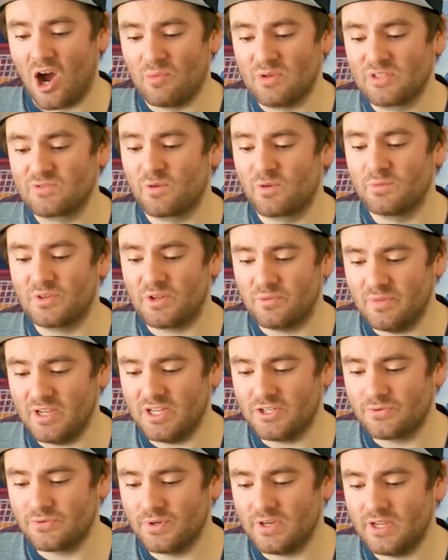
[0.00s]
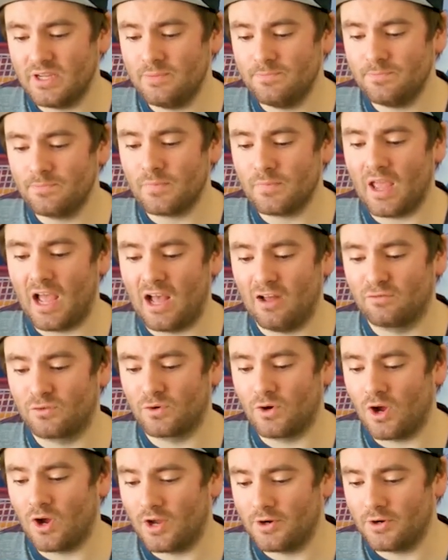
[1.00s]
is from Dimitri
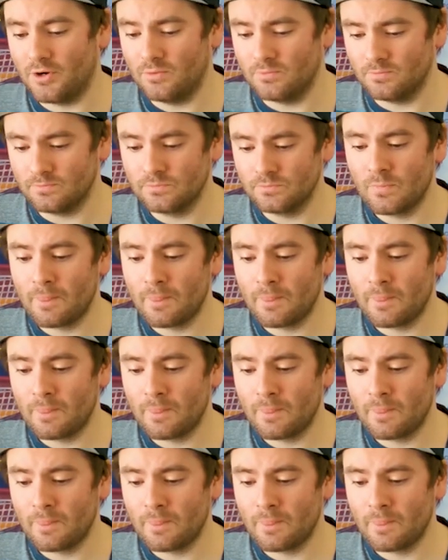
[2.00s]
Alvarado.